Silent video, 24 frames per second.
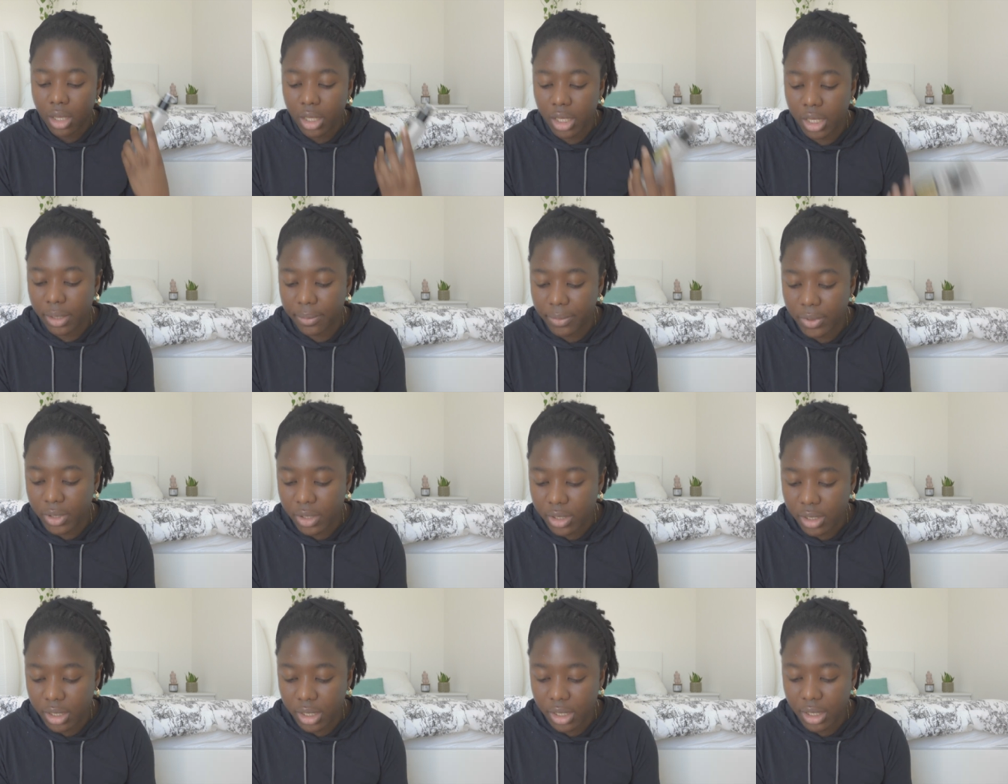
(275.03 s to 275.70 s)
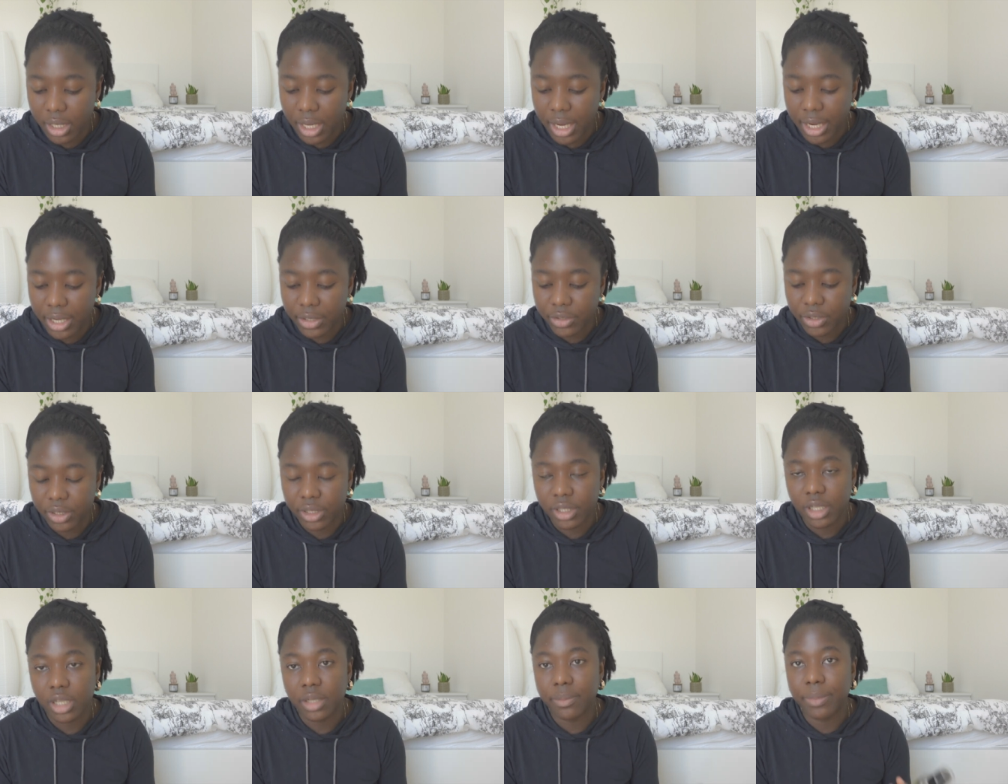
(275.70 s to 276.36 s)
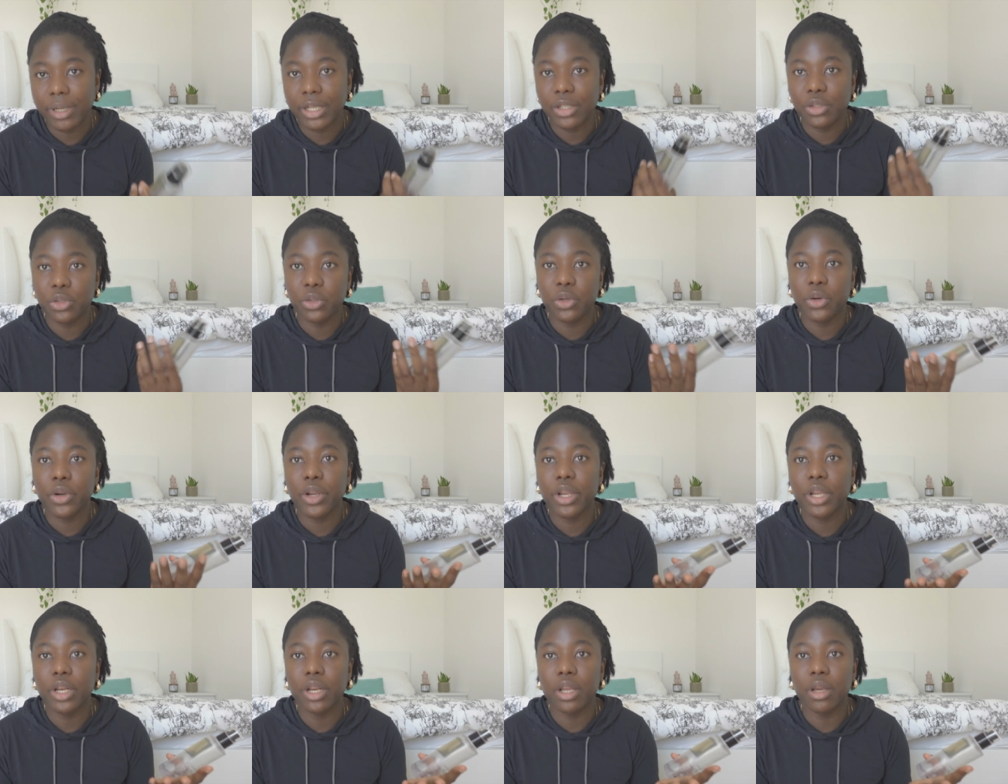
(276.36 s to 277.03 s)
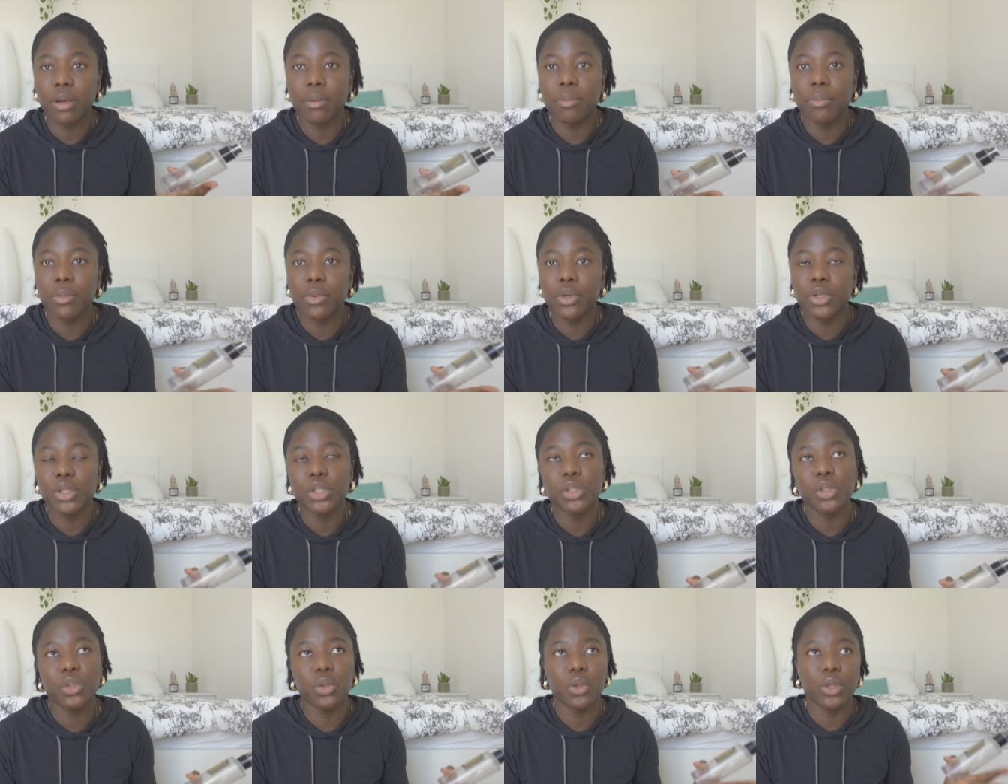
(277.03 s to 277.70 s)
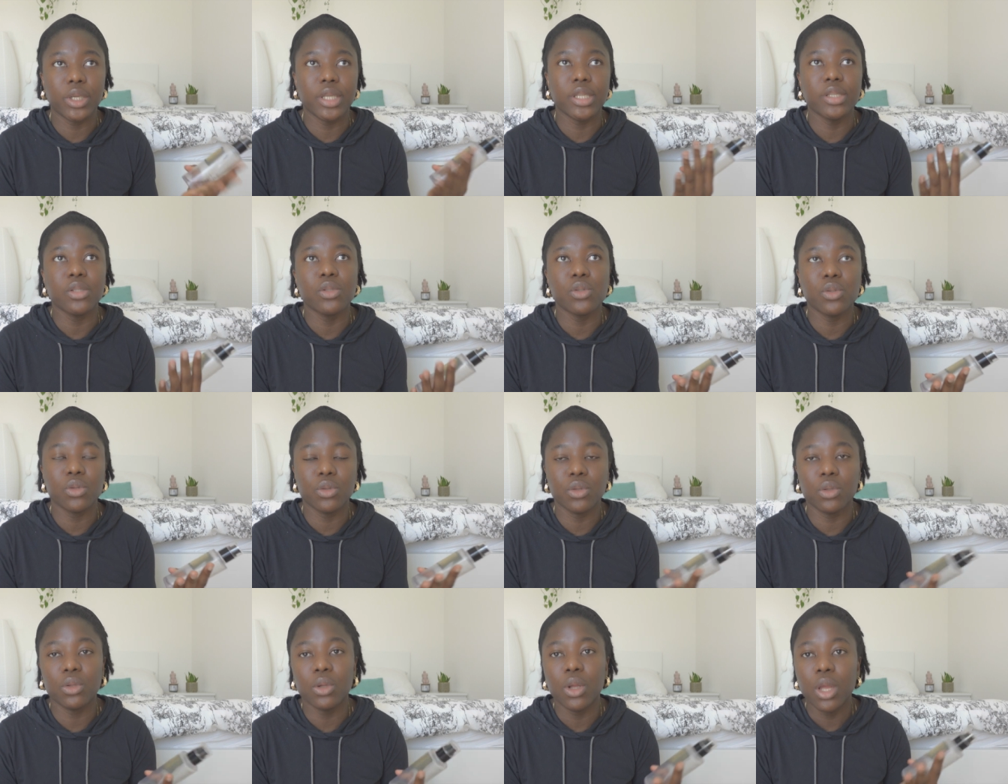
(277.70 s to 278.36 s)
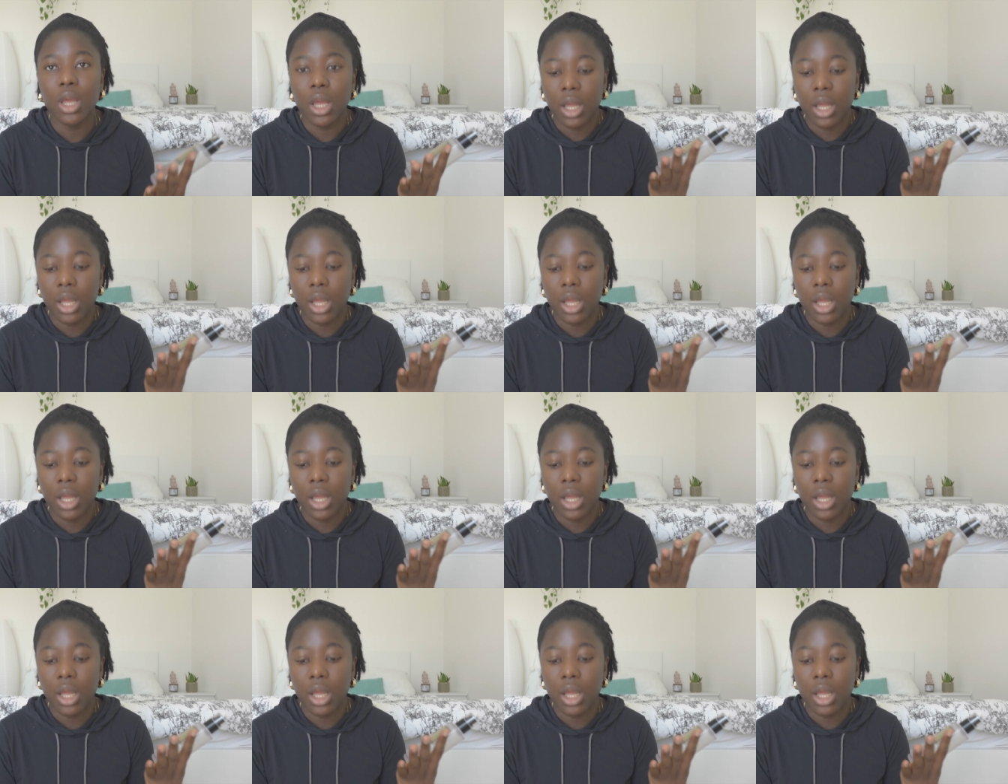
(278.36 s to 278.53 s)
keep the skin hydrated by drawing moisture into